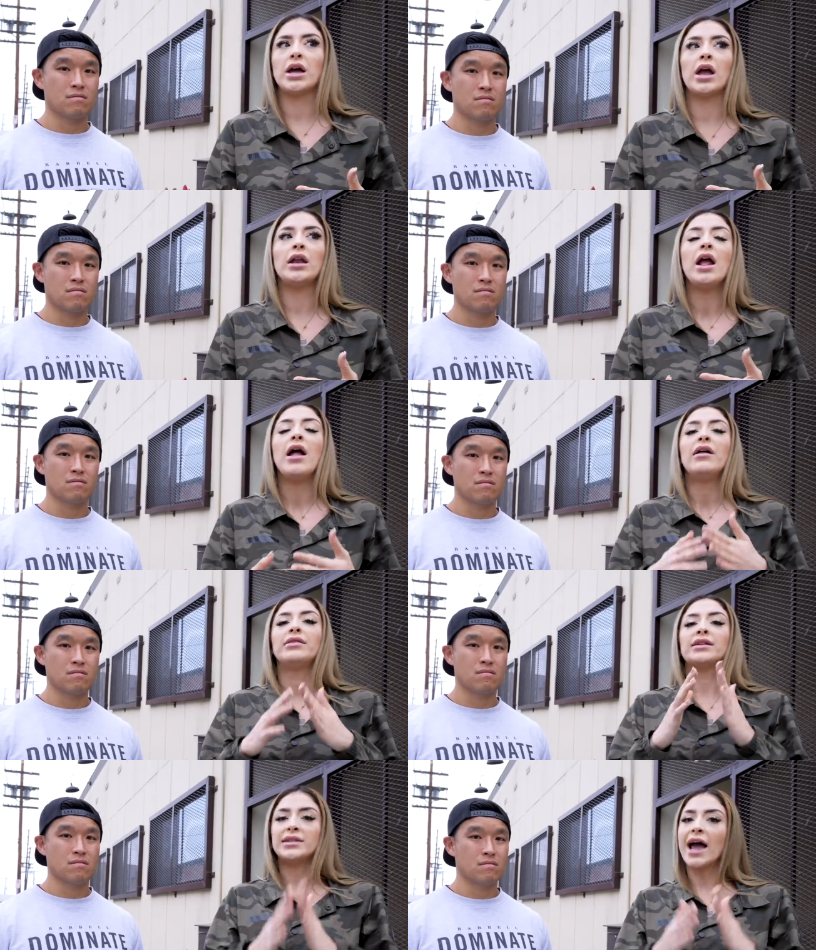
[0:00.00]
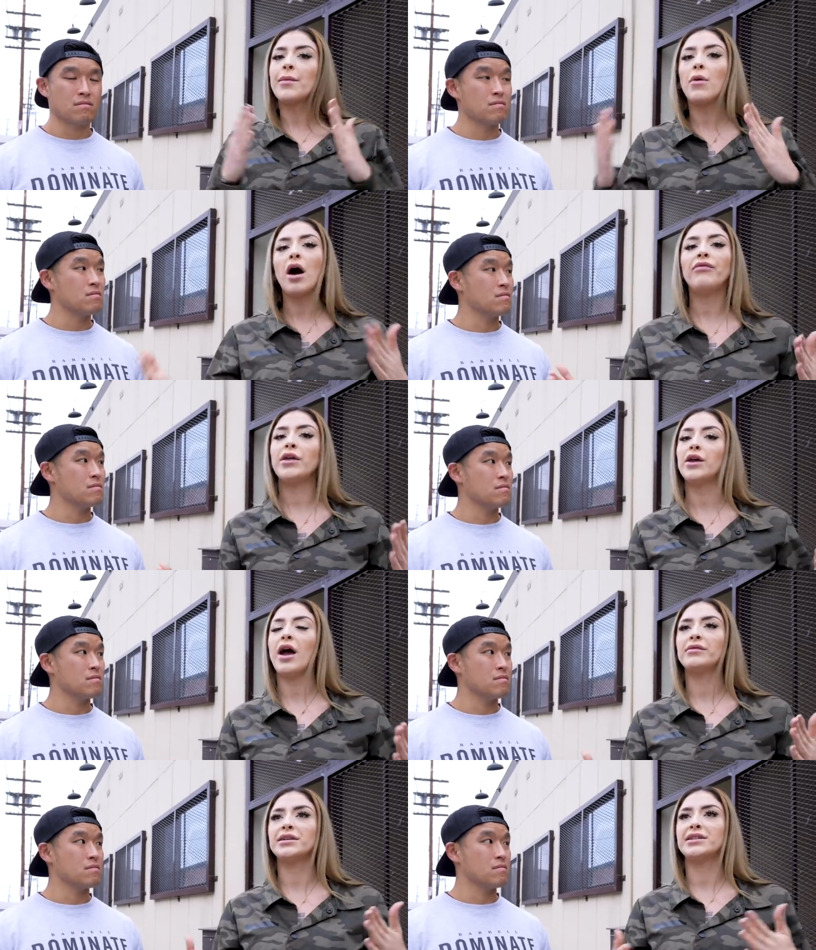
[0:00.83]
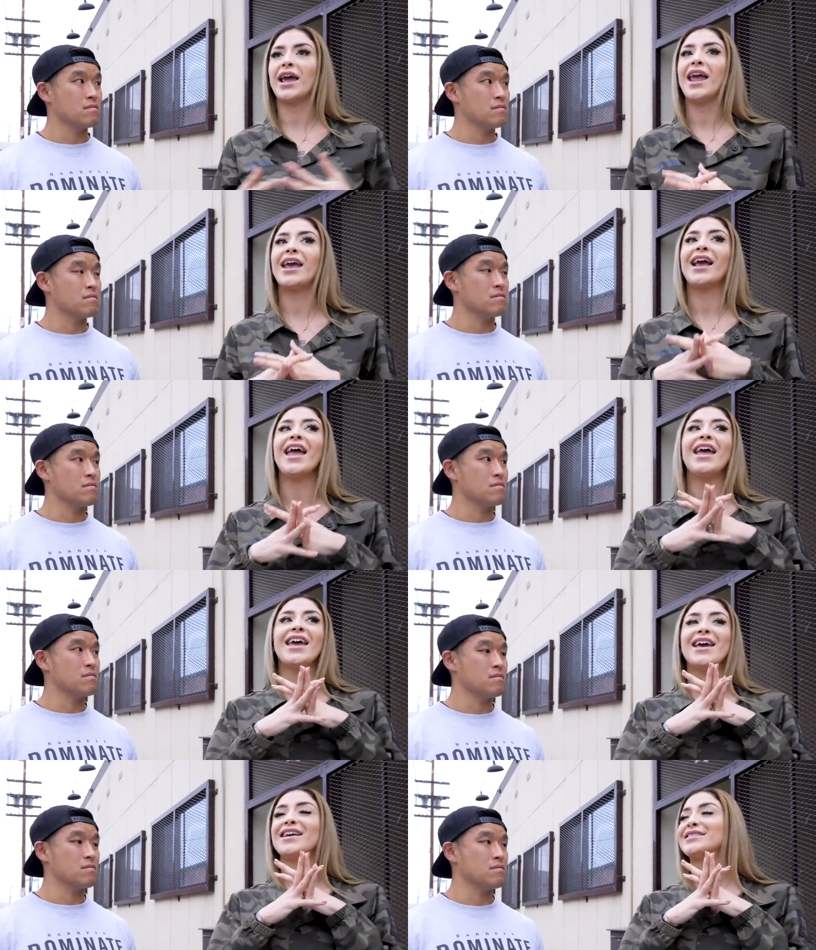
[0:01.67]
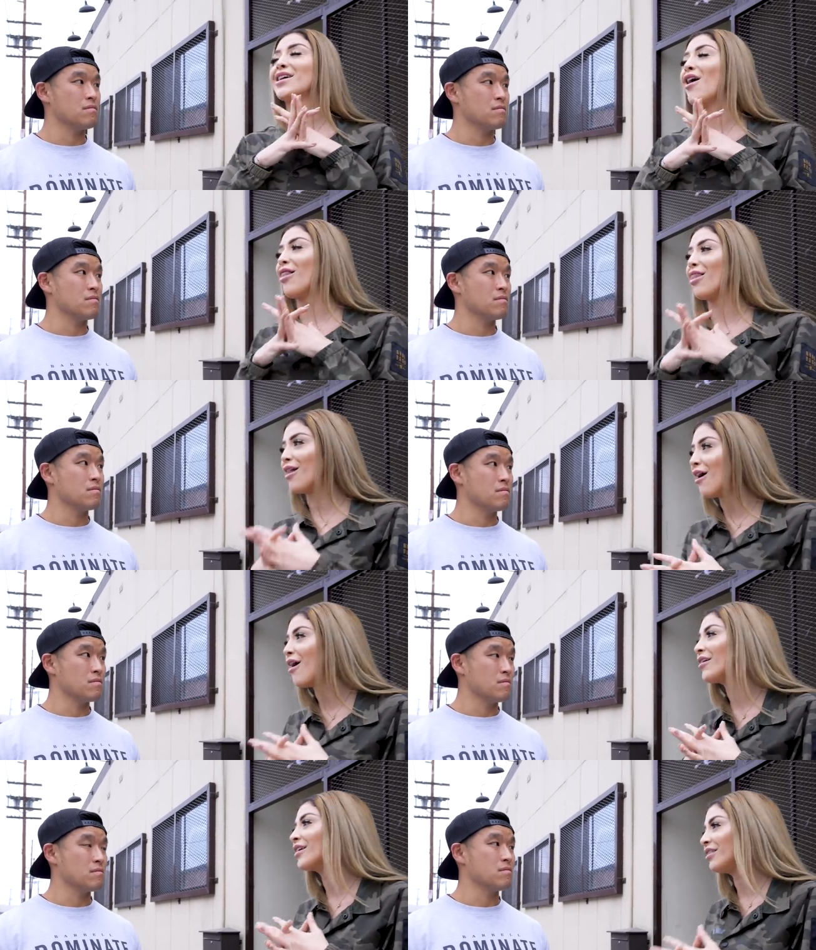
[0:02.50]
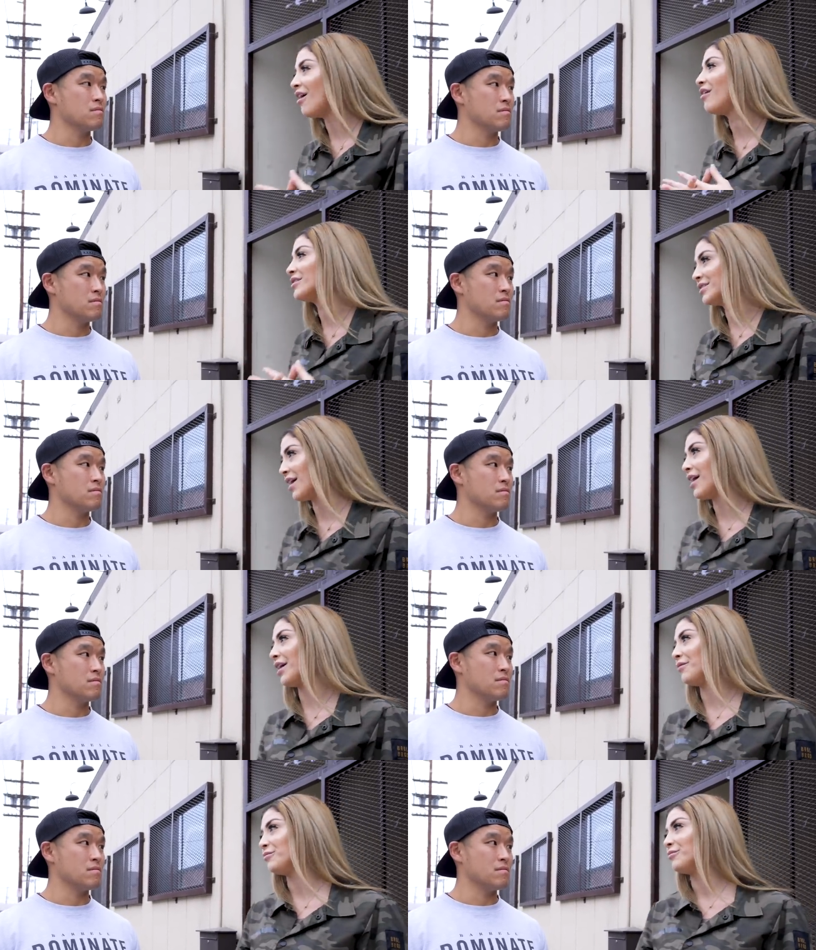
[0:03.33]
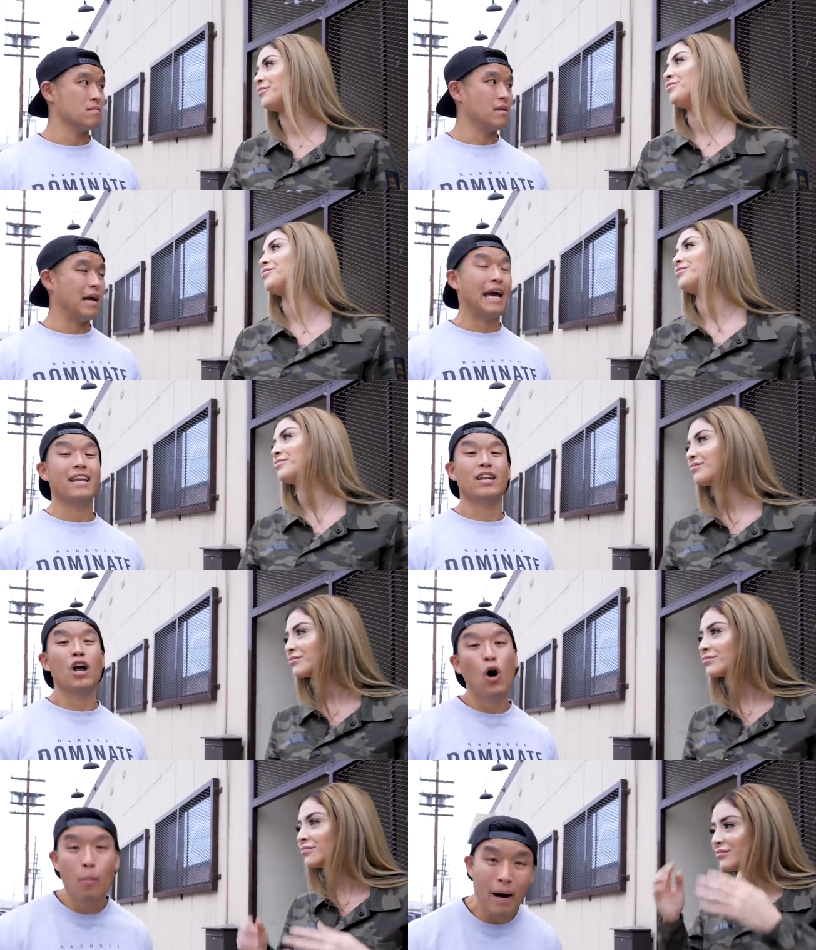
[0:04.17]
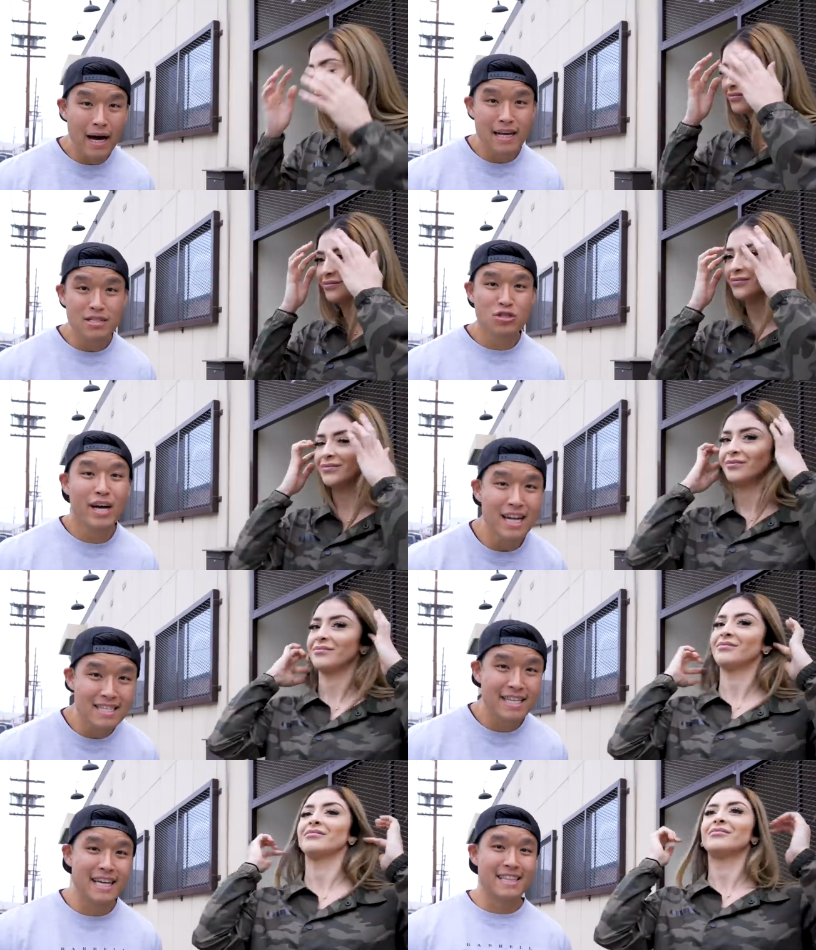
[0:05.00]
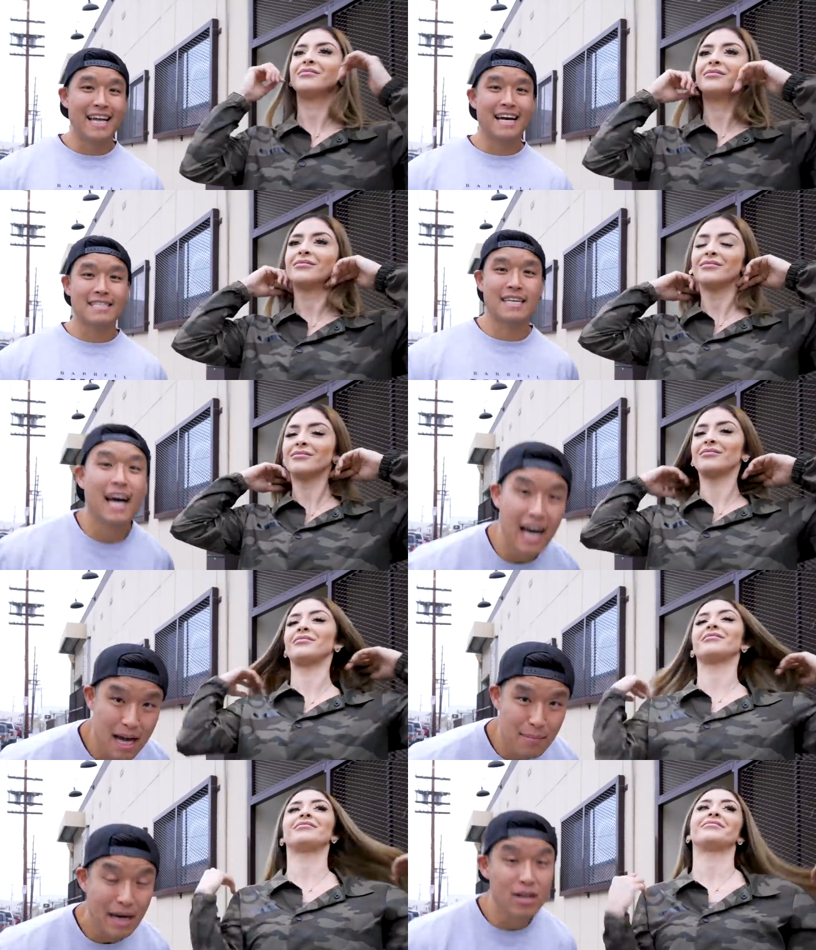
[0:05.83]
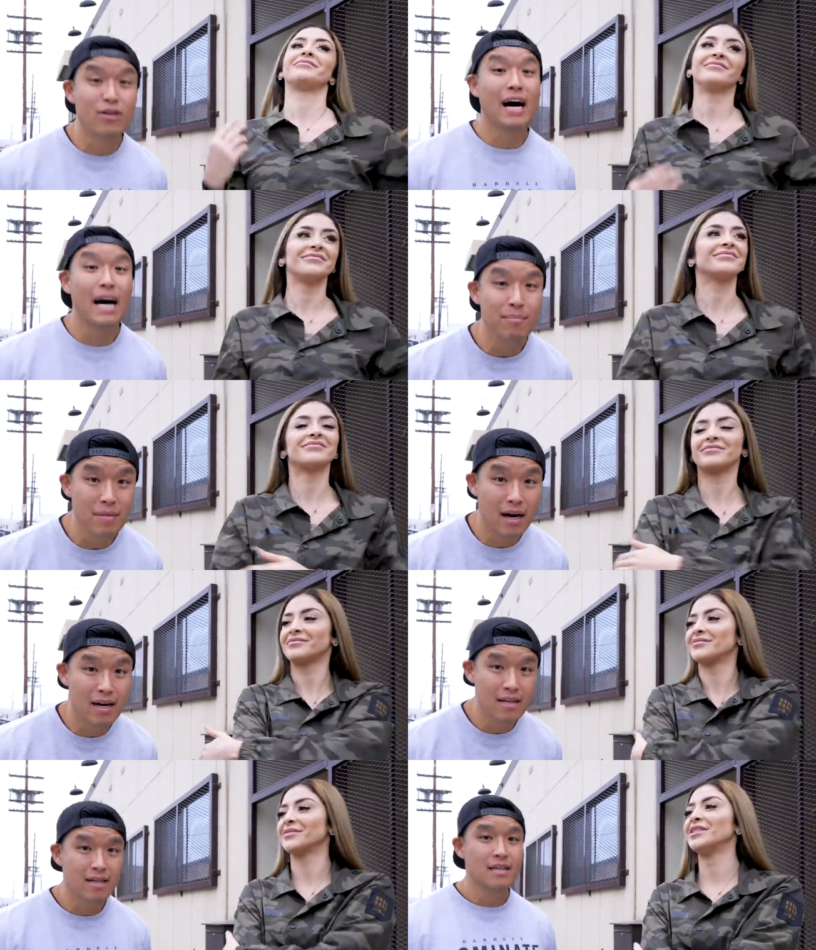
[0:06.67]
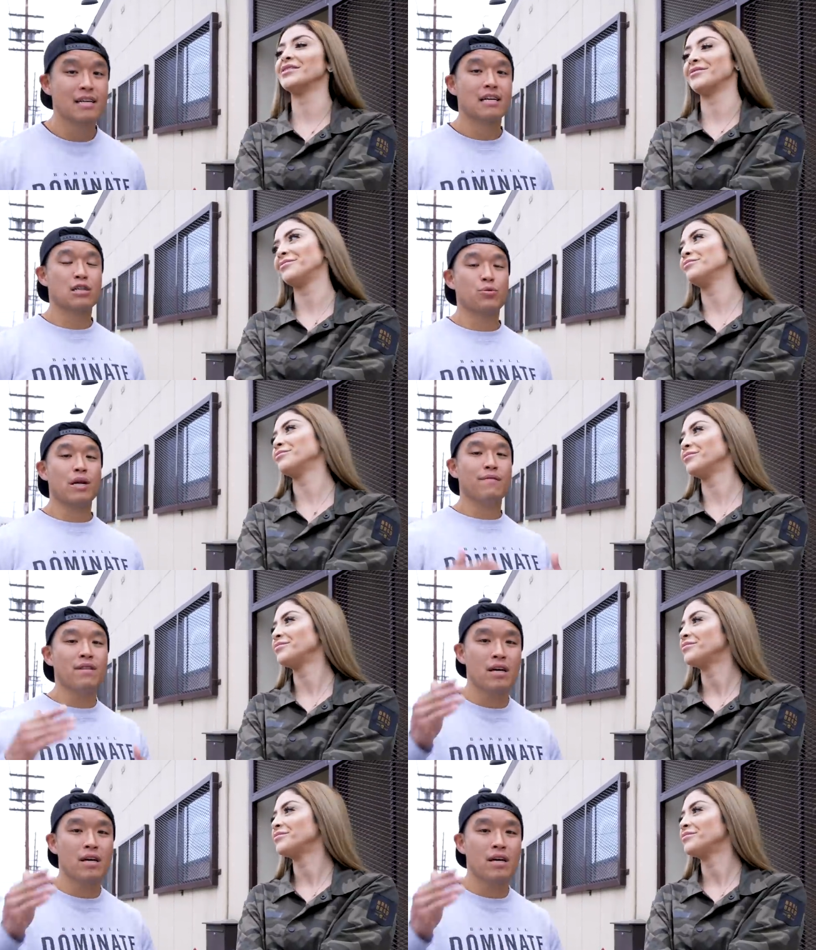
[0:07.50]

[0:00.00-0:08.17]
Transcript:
Speaker 1: done. The time off that you have to take is a long time,
Speaker 2: and nobody's trying to take that time. I know I'm not, because whenever